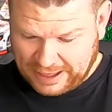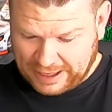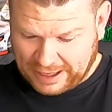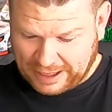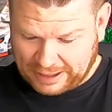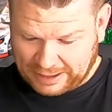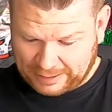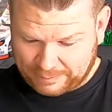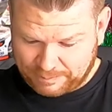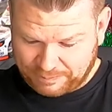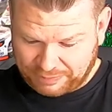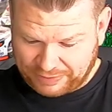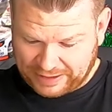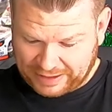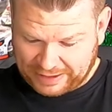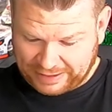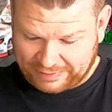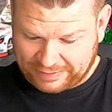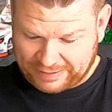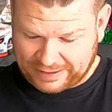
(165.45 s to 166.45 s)

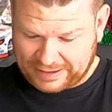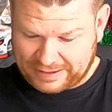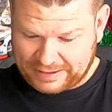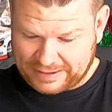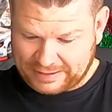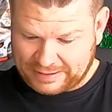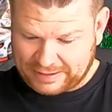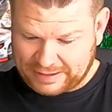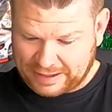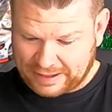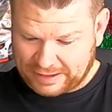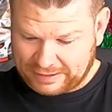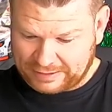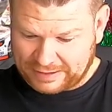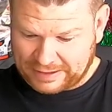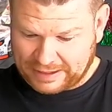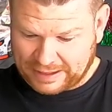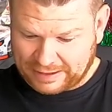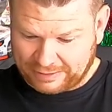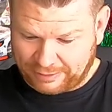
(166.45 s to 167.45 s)
And then the
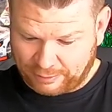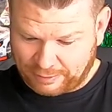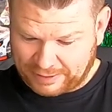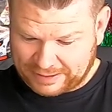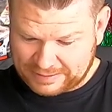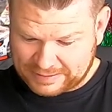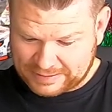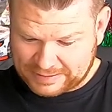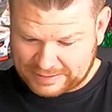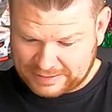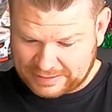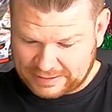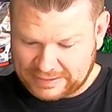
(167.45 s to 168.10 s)
only other ones